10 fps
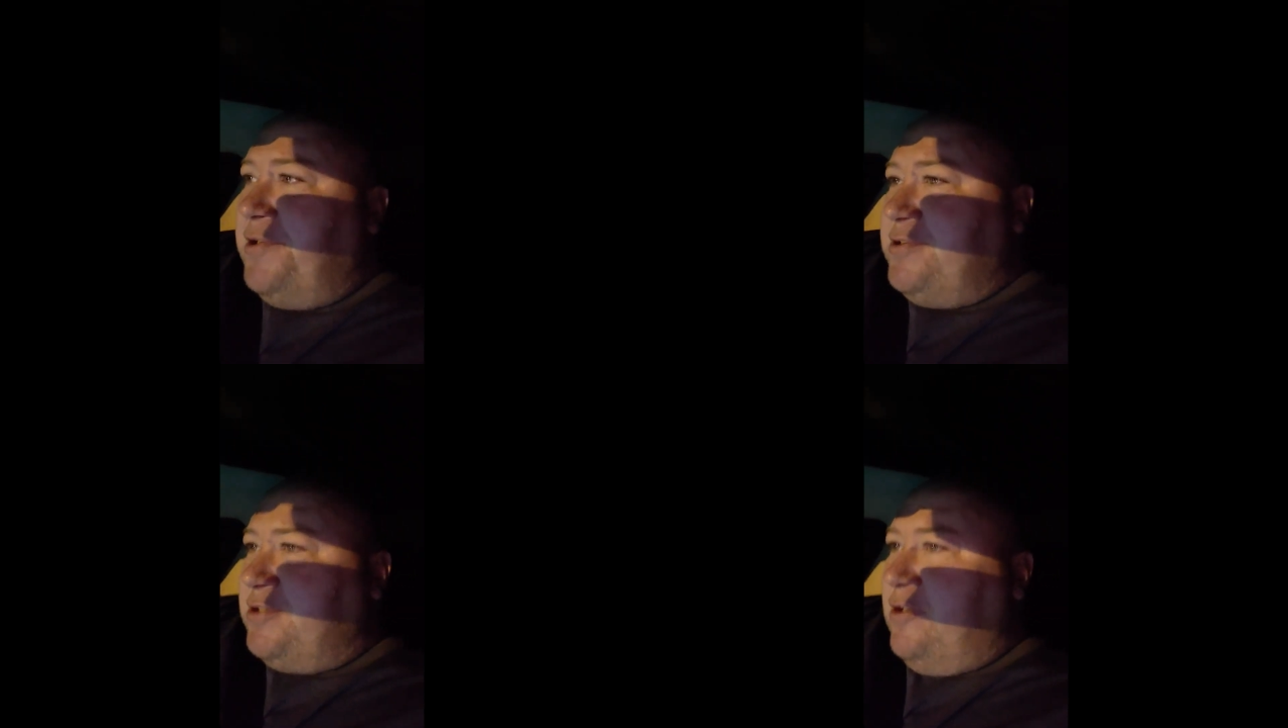
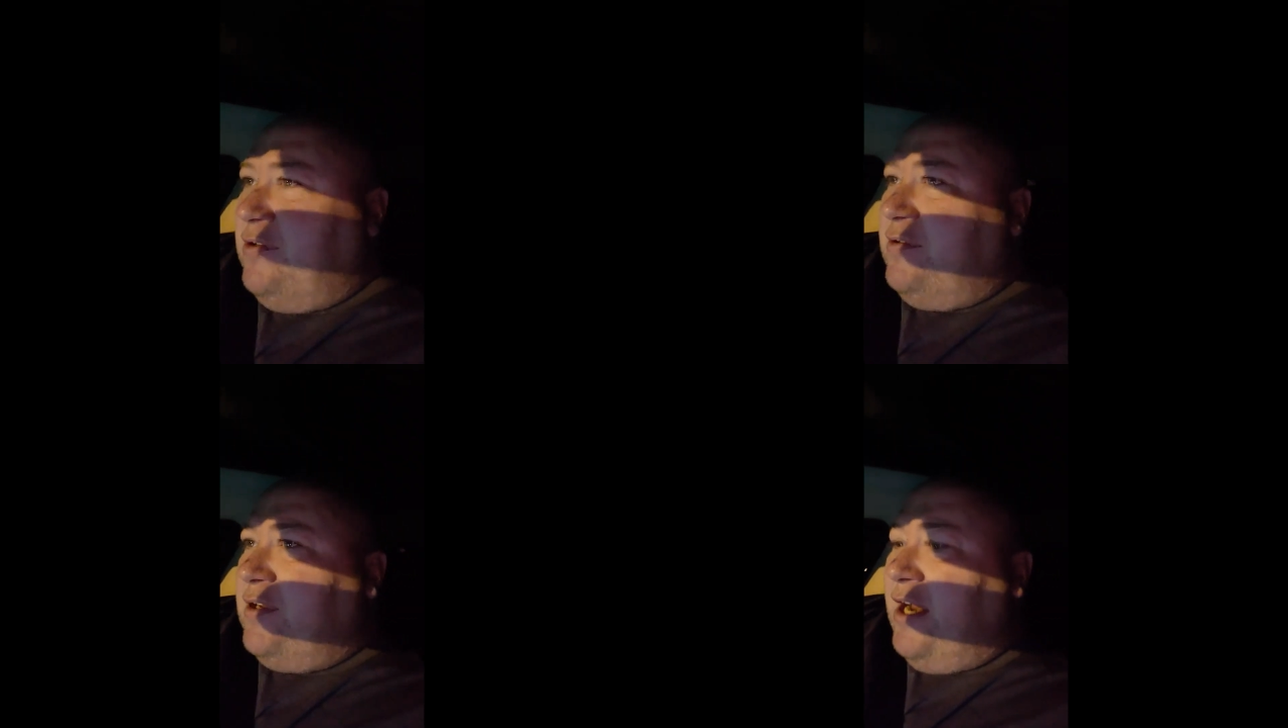
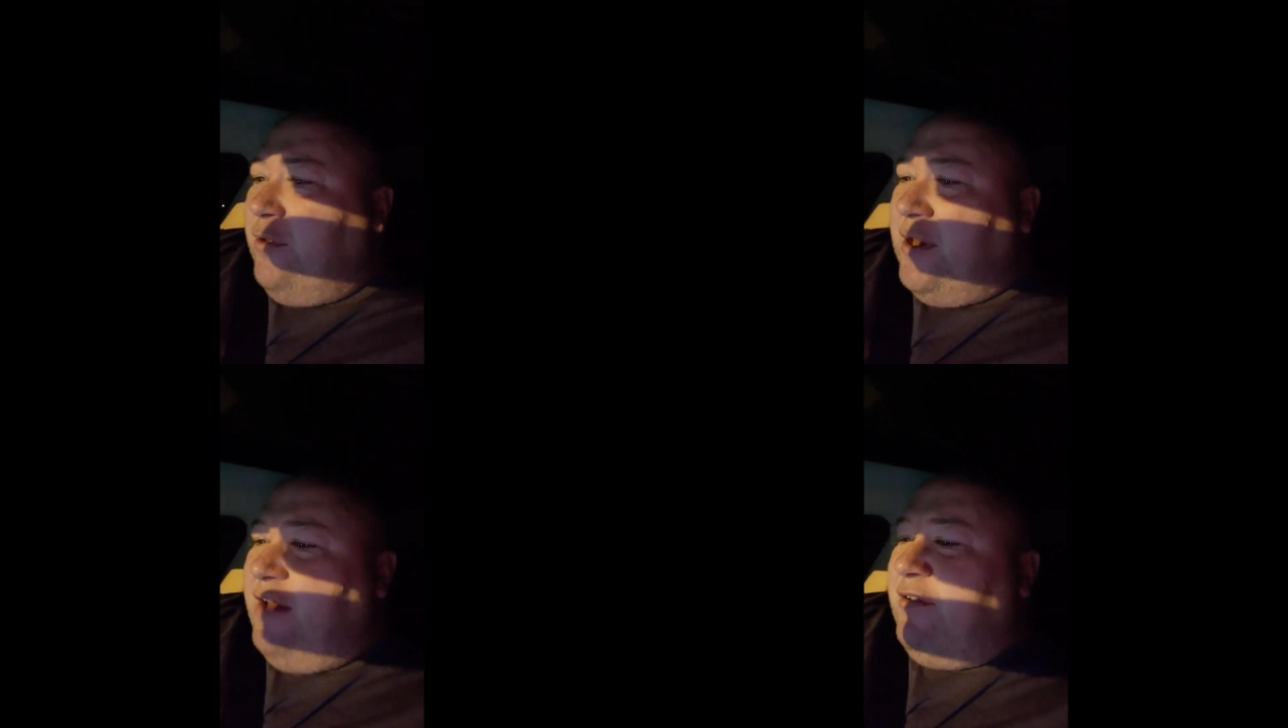So I
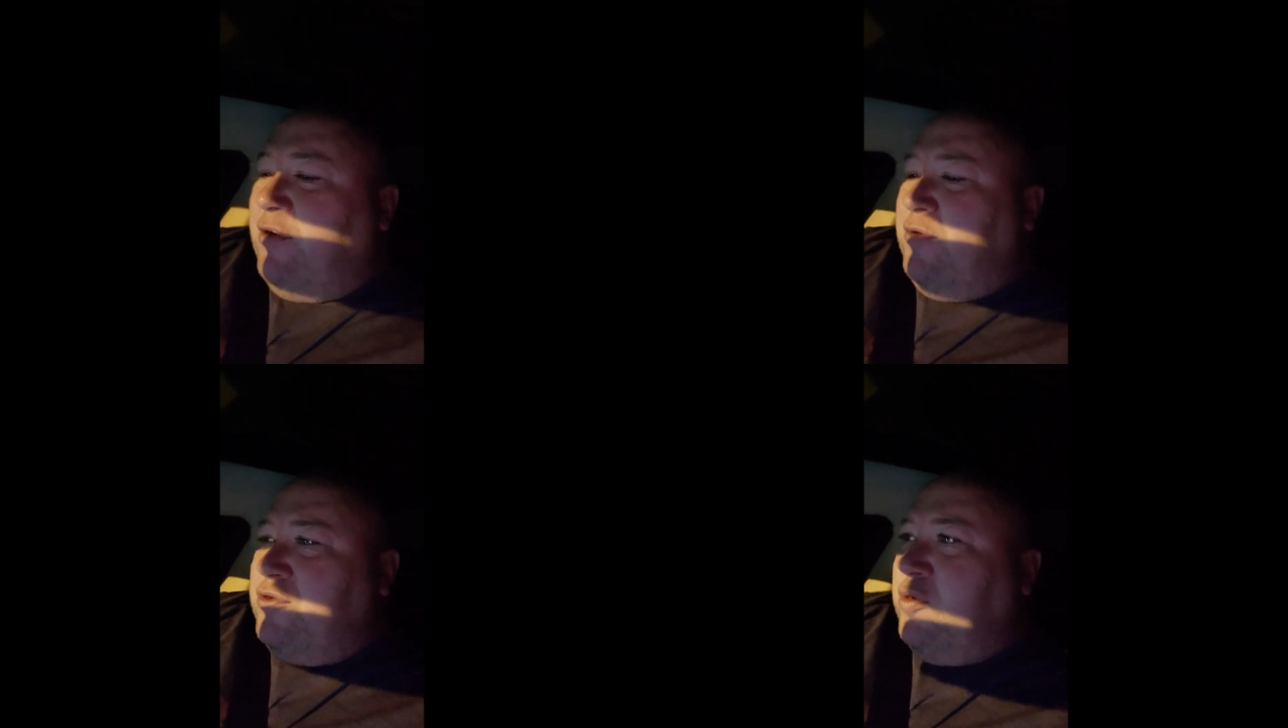only have it
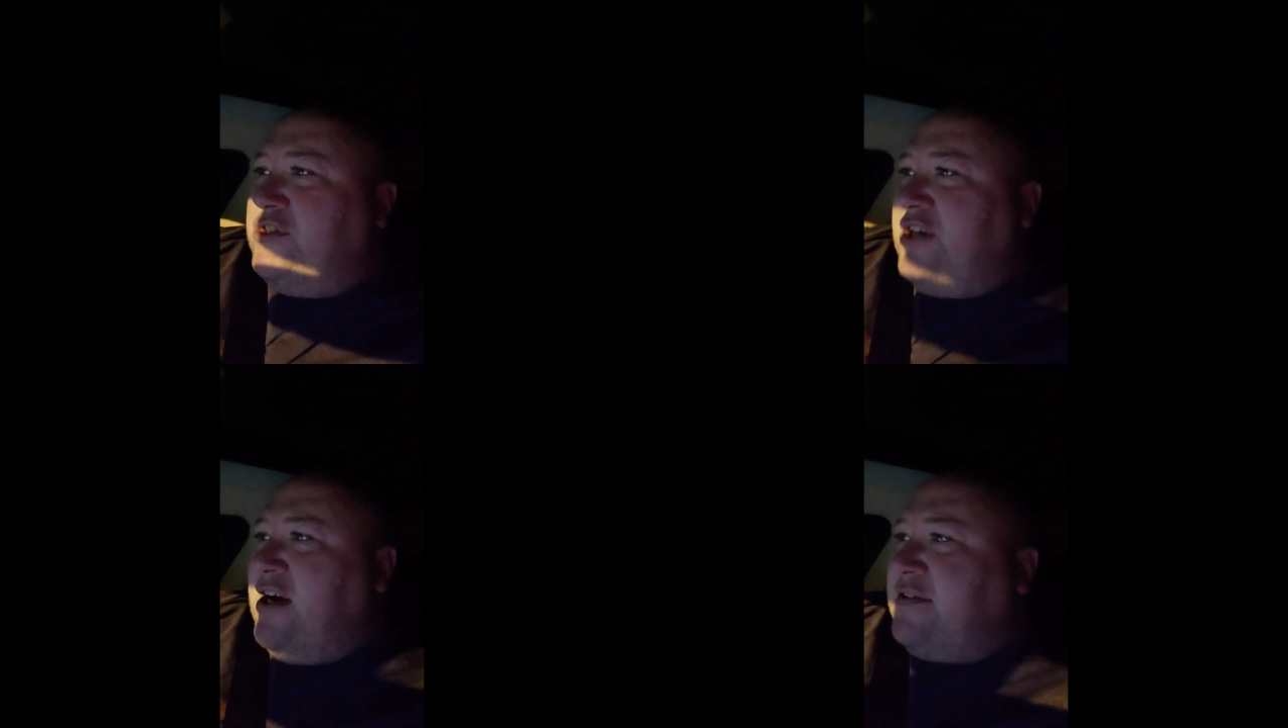going
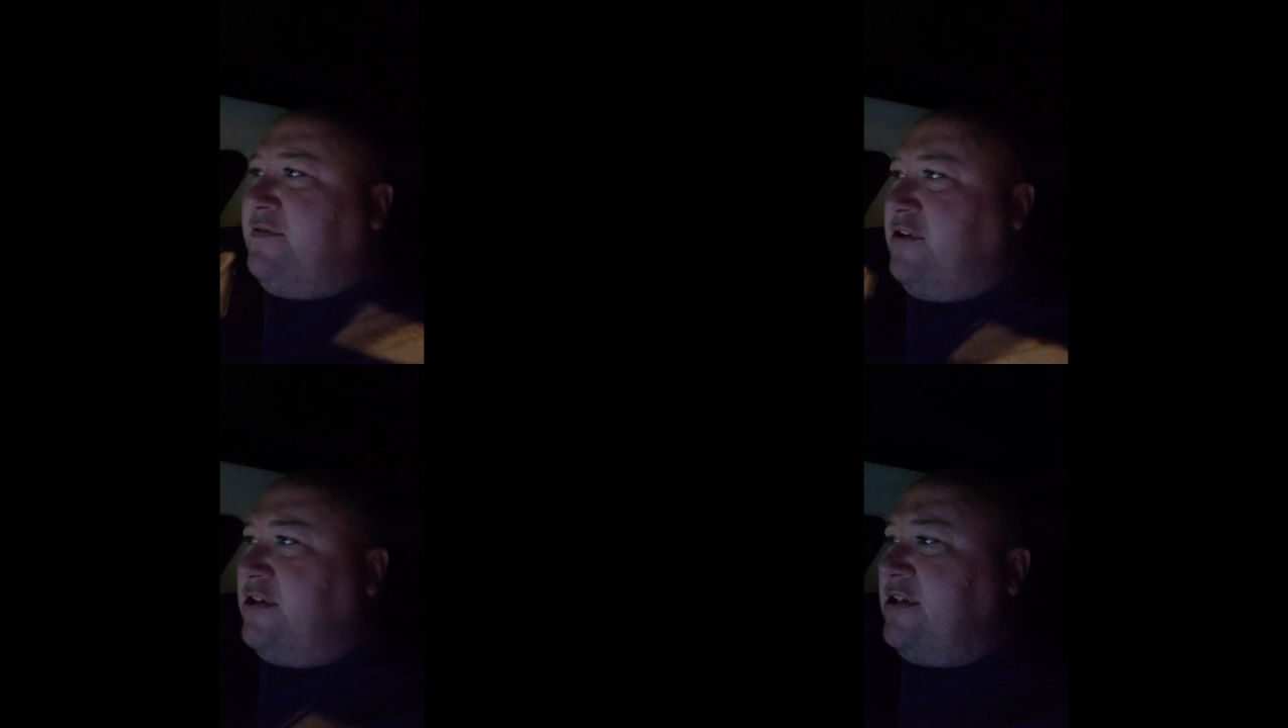towards
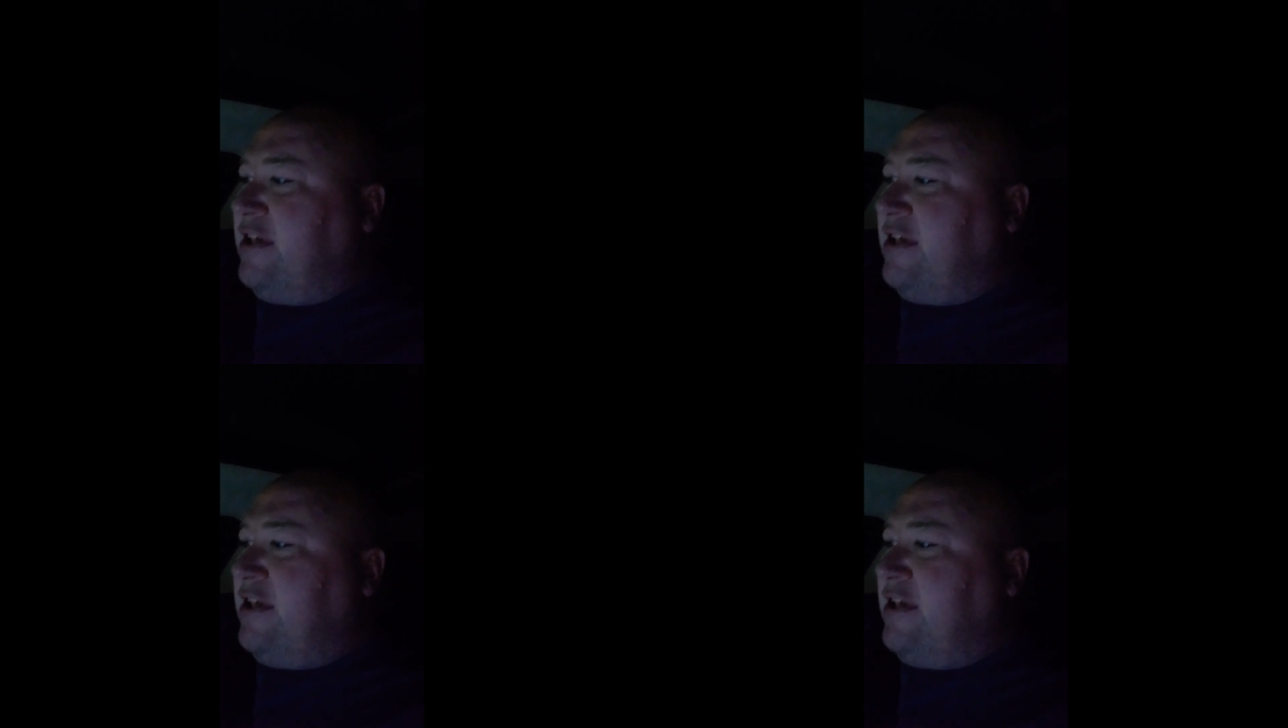Jacksonville because it